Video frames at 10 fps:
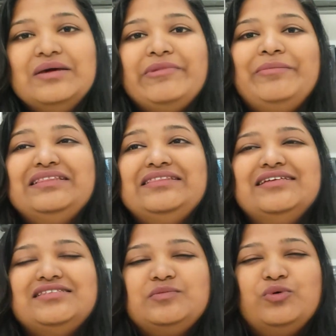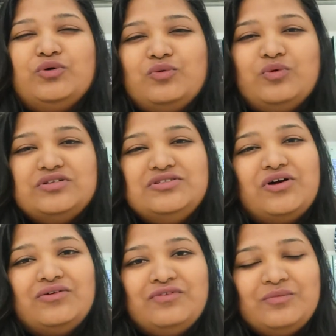Maybe this book was
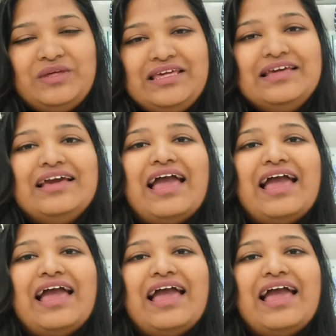not for me.